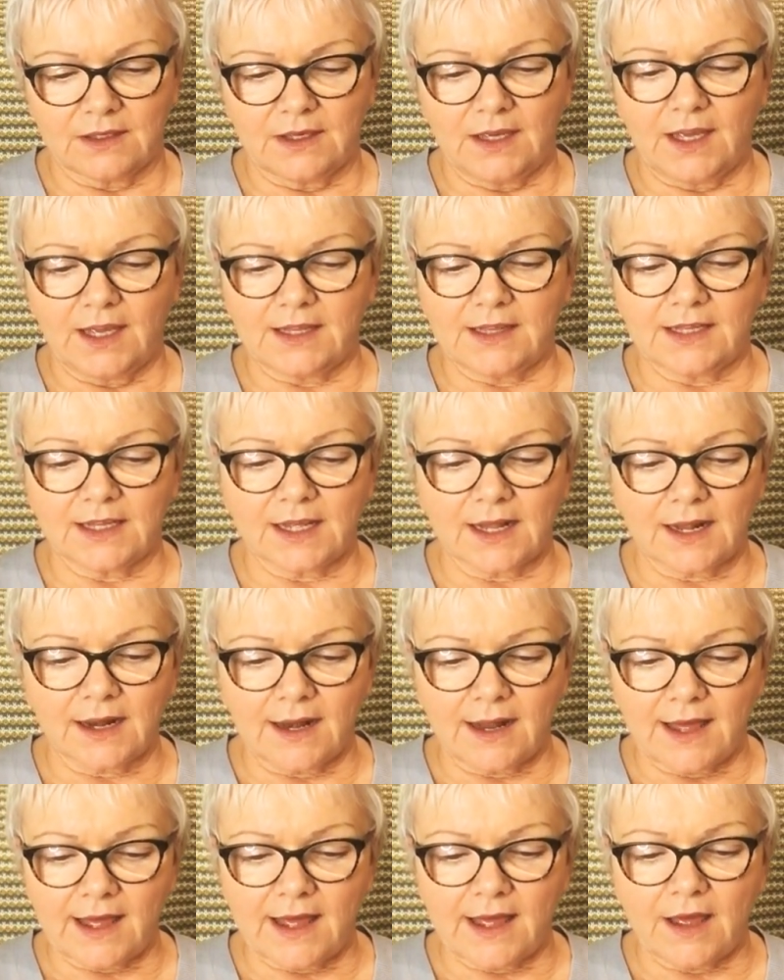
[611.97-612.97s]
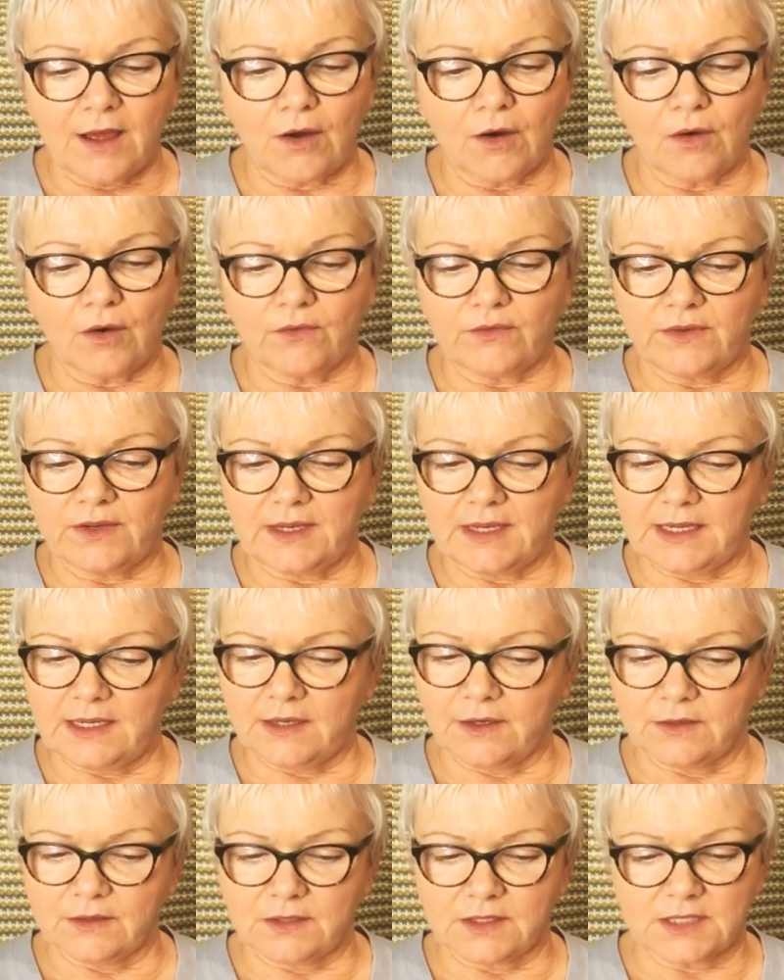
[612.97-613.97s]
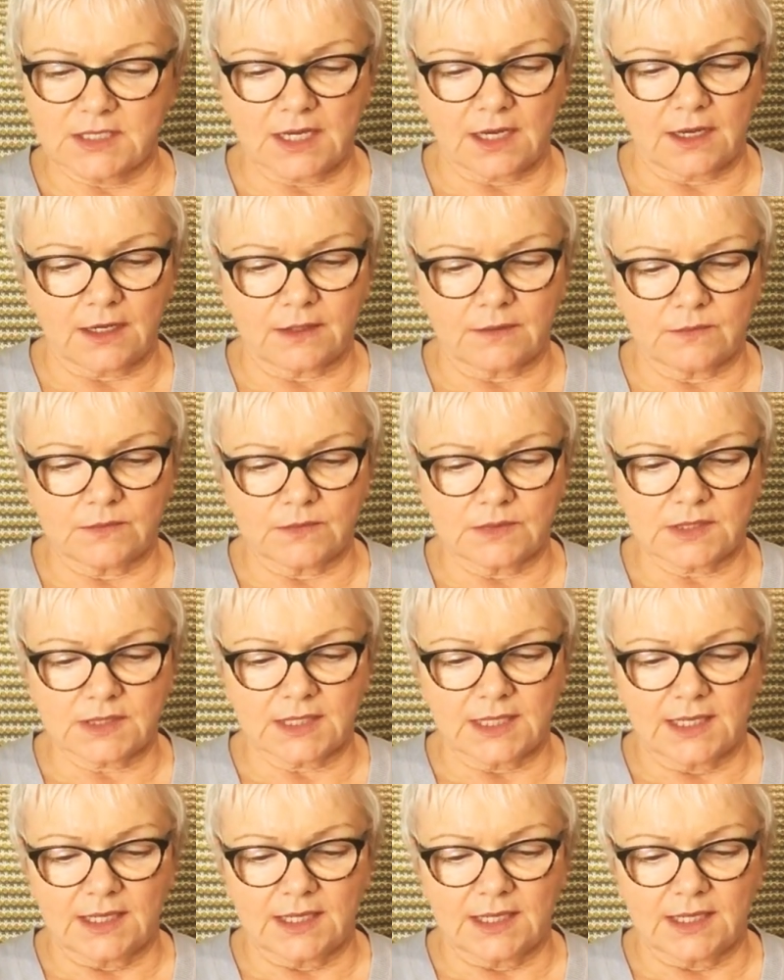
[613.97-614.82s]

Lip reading: In the glare of neon times,